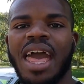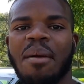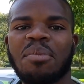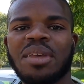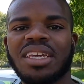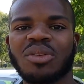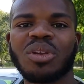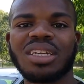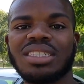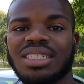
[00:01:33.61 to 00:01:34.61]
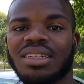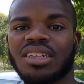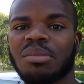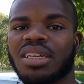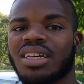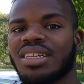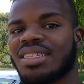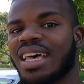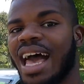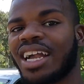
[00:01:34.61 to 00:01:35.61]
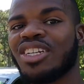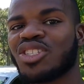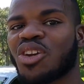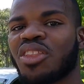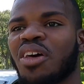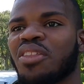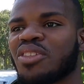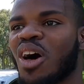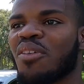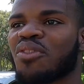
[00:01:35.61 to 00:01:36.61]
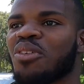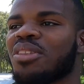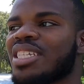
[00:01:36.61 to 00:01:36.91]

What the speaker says: helping me get a really good deal on it, because I couldn't turn down this offer.